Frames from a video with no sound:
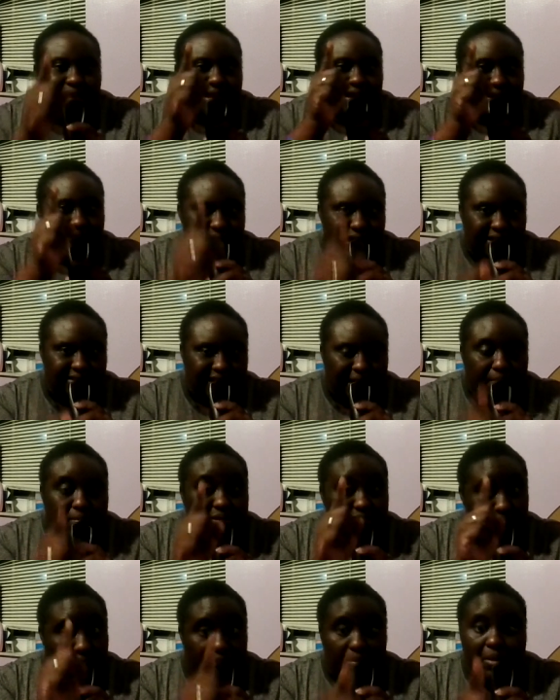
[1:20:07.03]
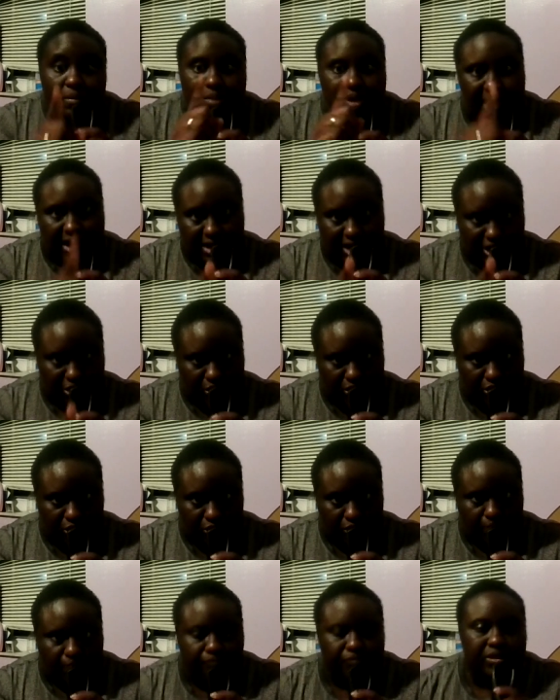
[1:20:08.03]
guys, I'm gonna, I'm gonna be honest with
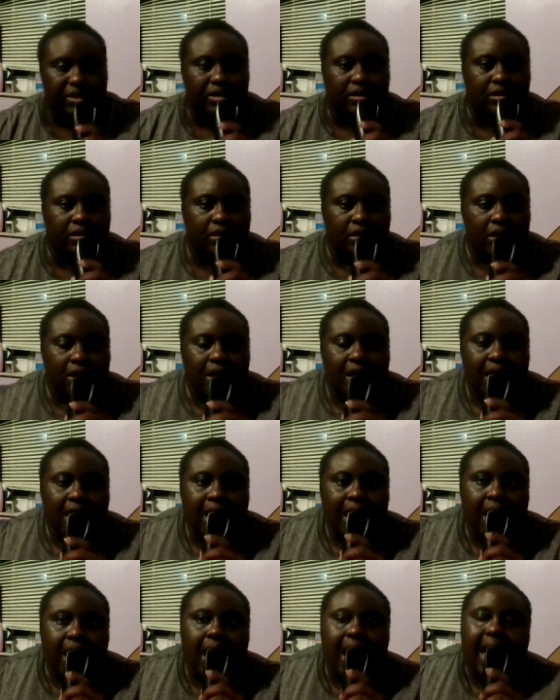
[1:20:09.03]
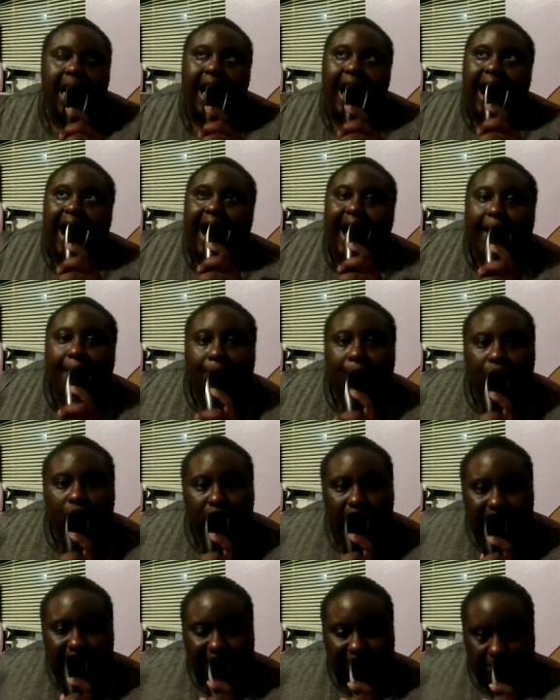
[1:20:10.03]
you. I
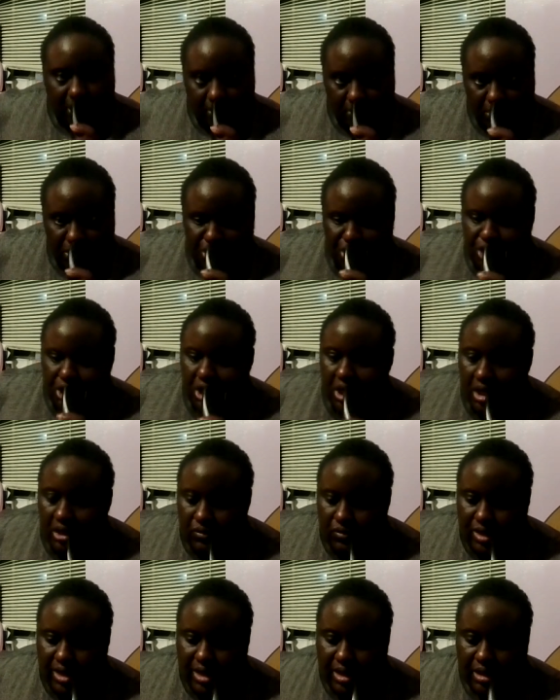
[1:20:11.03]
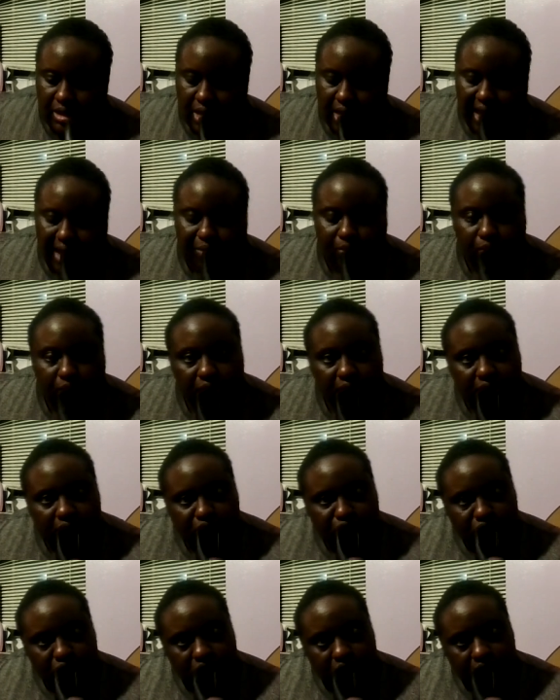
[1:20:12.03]
put it in the machine, right? I put it in the
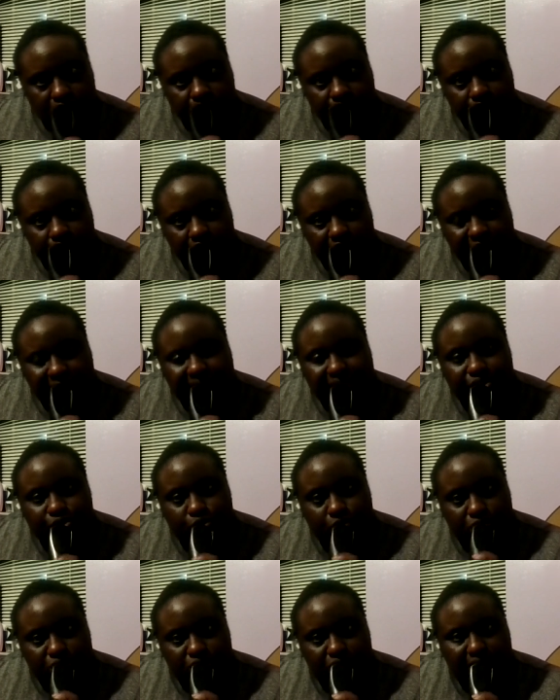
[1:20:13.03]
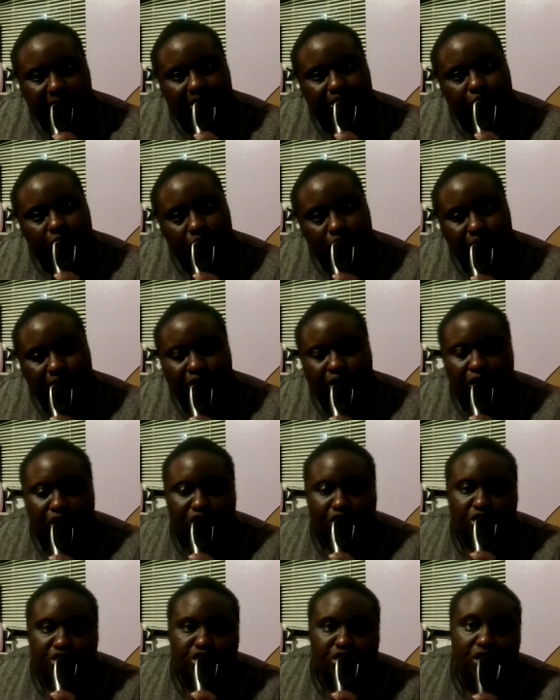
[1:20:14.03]
machine. Guess what? She, it was what
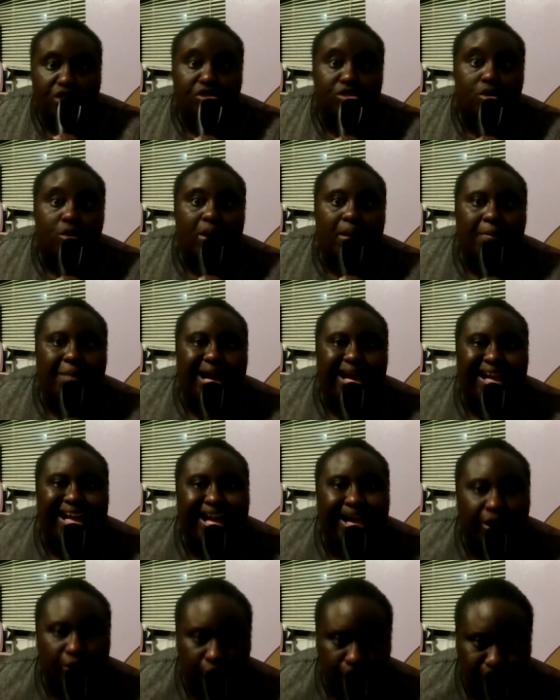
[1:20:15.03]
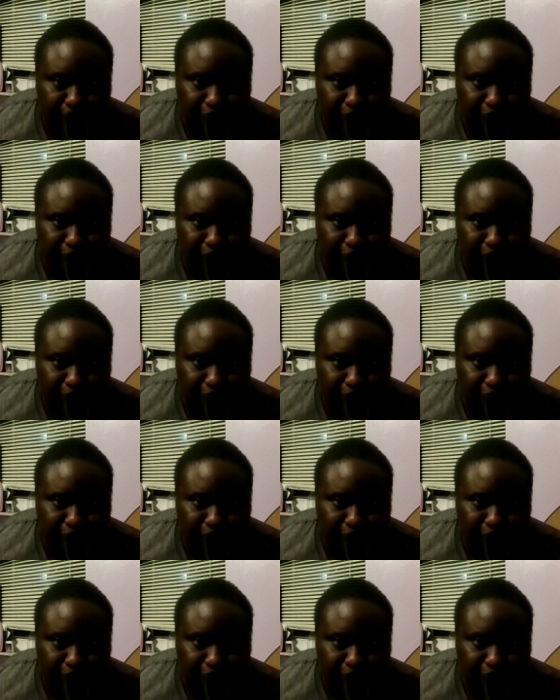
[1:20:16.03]
she threw it back out.